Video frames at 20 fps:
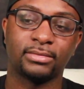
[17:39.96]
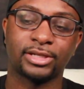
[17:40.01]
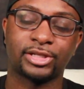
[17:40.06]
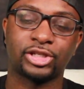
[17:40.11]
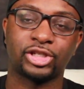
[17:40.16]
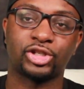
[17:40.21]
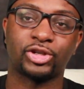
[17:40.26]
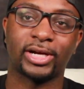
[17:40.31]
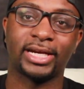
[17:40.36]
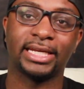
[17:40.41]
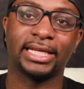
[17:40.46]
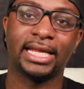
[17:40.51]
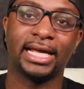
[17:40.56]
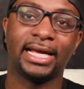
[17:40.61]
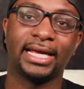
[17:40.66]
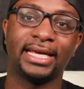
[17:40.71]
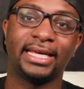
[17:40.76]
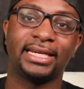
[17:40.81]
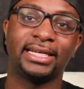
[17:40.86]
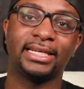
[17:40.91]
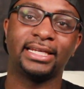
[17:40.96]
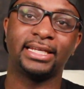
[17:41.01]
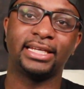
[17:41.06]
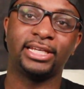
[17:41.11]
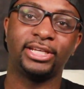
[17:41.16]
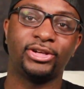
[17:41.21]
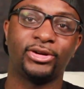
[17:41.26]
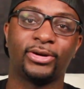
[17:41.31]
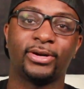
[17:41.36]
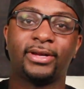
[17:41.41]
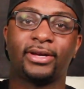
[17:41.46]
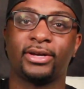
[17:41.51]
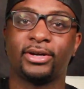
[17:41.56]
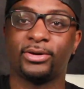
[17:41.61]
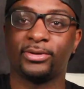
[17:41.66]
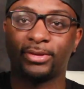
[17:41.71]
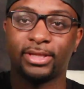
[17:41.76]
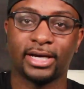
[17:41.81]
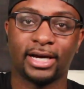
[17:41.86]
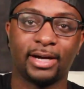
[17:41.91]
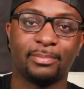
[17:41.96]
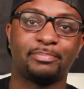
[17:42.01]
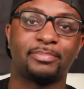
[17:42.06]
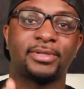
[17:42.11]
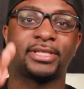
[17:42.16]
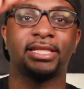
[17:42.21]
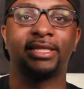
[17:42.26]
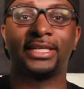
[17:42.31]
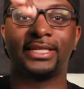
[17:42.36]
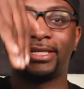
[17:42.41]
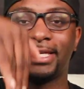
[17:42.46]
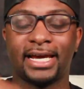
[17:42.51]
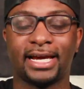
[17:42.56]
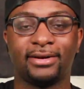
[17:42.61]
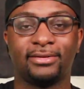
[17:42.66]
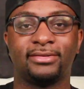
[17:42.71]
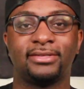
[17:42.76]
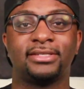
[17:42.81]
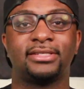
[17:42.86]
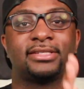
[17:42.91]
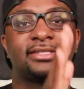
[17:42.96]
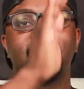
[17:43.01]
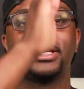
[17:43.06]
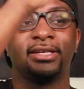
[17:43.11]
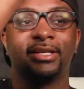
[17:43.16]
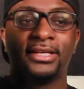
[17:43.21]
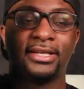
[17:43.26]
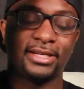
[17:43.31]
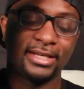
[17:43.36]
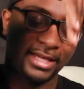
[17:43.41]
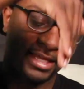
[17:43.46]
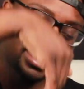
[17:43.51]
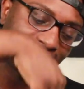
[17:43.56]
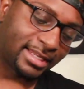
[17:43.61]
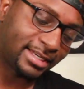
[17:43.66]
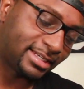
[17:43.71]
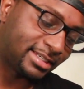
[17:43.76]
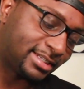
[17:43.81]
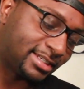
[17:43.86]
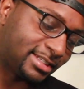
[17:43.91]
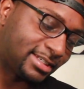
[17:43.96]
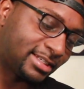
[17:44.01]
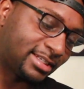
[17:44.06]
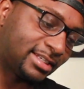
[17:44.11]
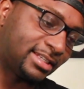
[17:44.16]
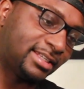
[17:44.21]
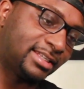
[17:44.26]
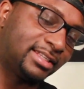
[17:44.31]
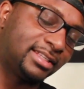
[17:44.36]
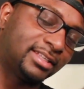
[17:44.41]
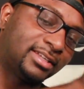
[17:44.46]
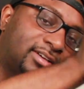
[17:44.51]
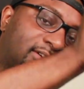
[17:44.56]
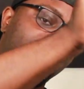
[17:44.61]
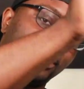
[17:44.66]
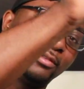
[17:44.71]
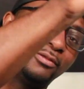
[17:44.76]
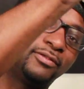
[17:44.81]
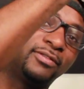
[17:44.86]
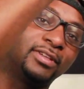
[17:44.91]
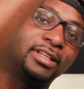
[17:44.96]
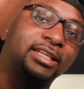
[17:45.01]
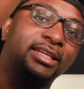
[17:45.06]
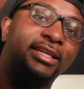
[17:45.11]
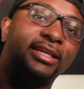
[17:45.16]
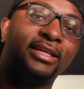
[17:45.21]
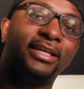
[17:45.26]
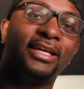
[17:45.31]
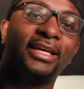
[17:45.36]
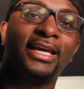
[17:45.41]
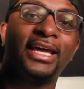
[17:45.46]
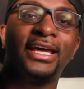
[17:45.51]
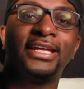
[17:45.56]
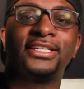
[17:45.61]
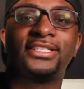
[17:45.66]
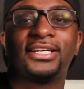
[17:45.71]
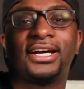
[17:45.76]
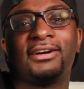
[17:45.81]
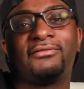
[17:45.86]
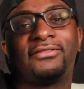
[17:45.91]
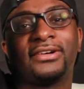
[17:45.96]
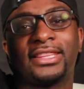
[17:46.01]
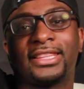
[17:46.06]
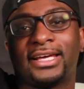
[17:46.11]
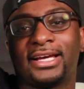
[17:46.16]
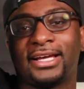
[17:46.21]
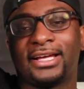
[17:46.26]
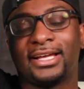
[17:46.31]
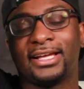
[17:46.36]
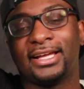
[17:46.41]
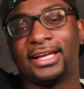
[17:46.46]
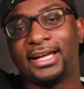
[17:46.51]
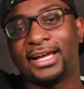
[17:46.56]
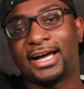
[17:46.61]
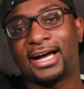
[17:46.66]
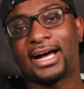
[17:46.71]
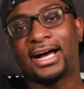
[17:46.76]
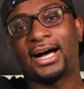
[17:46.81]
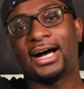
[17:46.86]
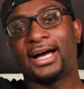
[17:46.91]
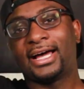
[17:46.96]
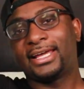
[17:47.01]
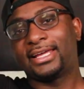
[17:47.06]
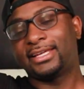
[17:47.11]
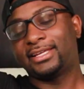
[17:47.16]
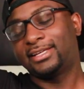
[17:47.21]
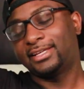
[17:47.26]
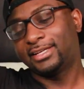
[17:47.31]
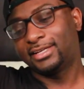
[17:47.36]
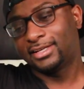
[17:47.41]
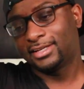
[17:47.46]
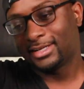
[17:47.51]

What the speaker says: straight line. You're gonna go the ups and the downs, and hopefully ends off with a high.